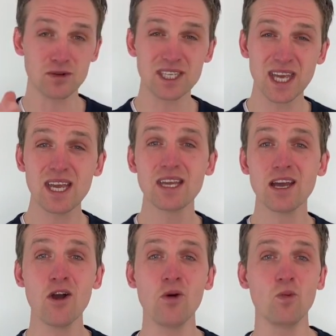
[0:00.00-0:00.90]
take
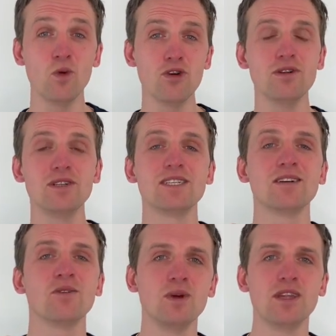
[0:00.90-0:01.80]
words
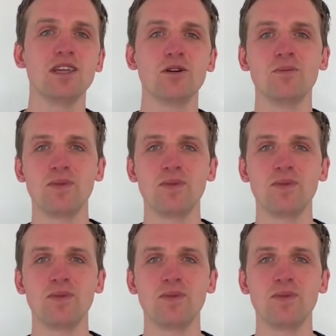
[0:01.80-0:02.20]
with you.